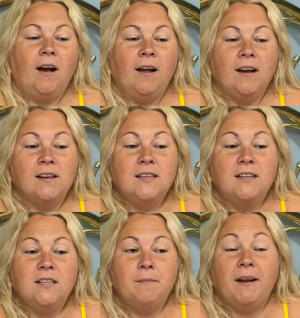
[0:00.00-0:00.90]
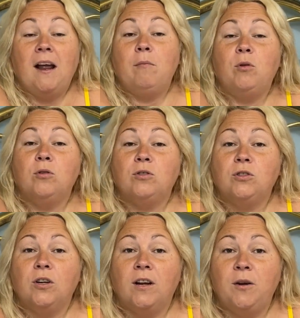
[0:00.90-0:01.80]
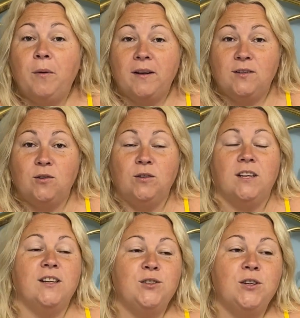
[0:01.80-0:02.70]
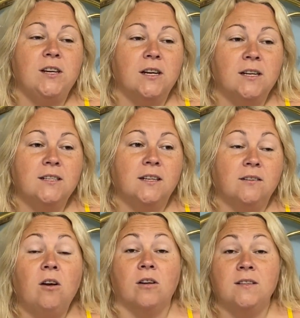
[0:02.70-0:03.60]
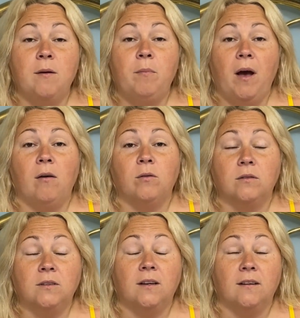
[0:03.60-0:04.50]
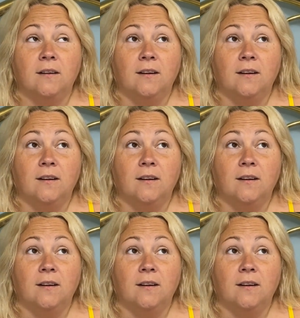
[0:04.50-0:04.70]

And I said to the man, how much? And he went and looked at his sheet and he says, oh, £10. I was like,